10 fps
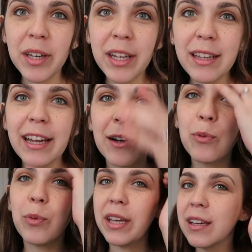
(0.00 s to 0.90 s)
running like a
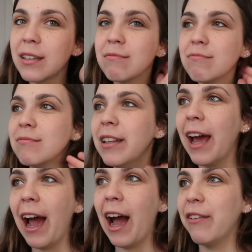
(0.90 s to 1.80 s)
week
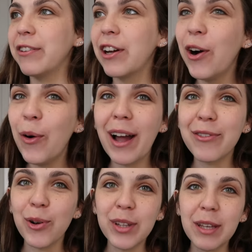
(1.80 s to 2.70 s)
and a half ago.
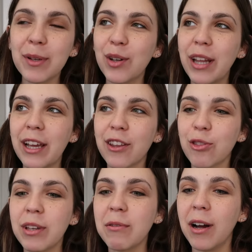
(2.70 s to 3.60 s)
I've only been on like
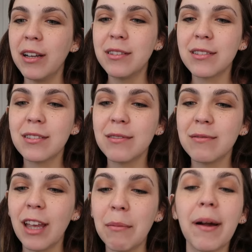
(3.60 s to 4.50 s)
3 runs
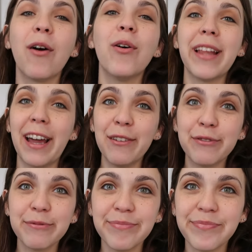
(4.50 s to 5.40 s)
in my whole
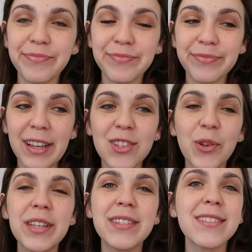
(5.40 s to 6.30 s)
life,
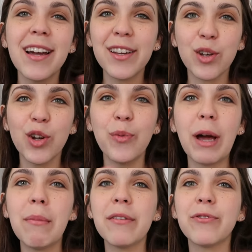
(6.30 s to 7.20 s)
so this is not, you know,
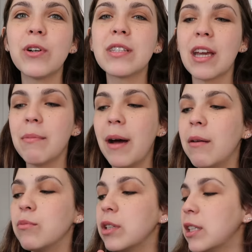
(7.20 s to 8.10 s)
not my forte, but
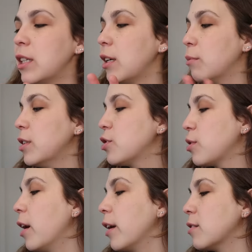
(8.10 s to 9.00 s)
I'm really
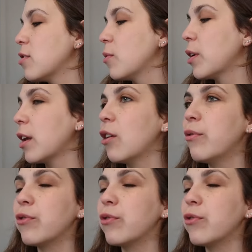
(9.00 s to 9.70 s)
trying. So we're gonna go